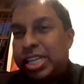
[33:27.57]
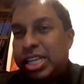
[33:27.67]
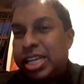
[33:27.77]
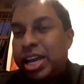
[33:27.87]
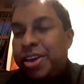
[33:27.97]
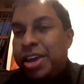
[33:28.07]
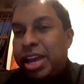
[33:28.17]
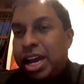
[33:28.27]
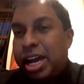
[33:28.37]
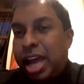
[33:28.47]
an
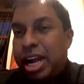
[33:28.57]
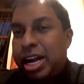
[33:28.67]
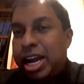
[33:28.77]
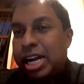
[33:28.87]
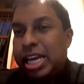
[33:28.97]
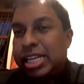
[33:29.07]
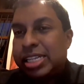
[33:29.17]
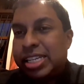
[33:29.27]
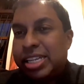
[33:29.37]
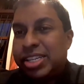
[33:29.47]
adult gets a
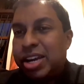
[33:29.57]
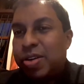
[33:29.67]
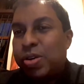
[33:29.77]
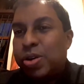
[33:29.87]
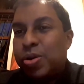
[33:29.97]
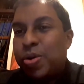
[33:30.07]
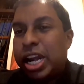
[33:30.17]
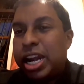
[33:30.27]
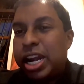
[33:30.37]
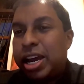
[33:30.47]
6-year-old to go
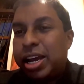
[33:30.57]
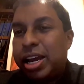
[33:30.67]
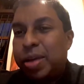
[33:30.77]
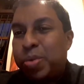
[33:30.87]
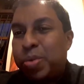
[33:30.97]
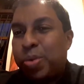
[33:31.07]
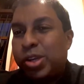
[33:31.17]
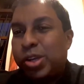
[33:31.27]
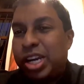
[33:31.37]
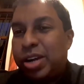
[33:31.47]
and put
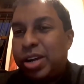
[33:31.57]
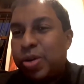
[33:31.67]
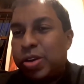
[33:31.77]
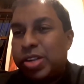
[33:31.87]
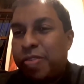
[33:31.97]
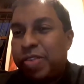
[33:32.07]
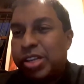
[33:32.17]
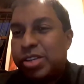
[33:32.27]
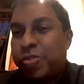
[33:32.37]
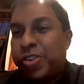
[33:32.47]
poison into someone's
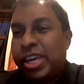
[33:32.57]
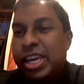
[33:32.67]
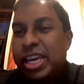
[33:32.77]
coffee.